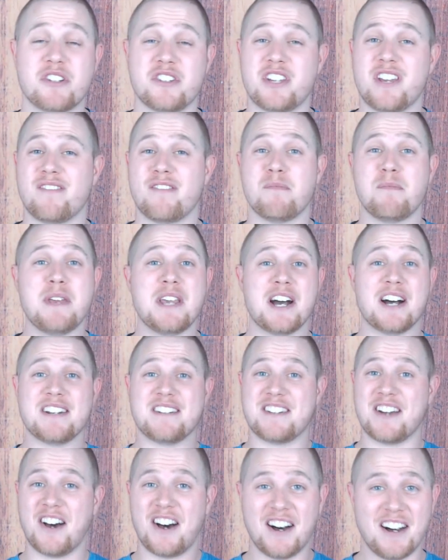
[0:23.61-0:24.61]
which has given me
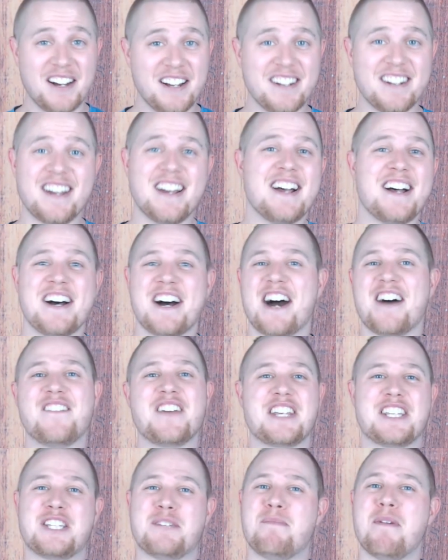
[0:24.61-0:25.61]
a ton
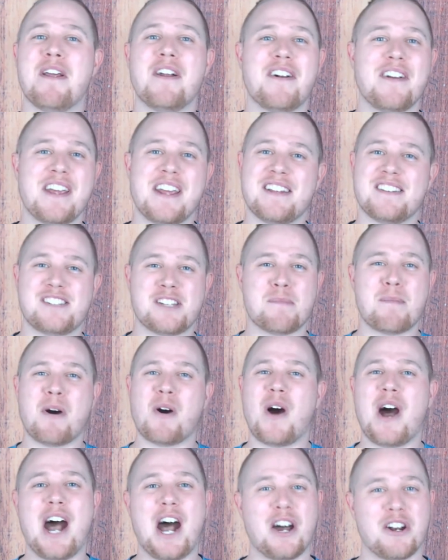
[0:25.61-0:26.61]
of experience
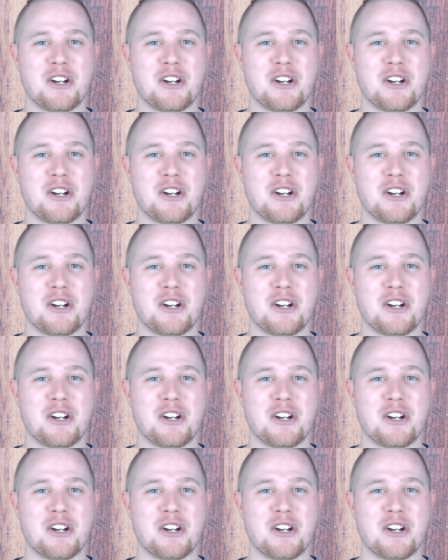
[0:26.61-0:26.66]
about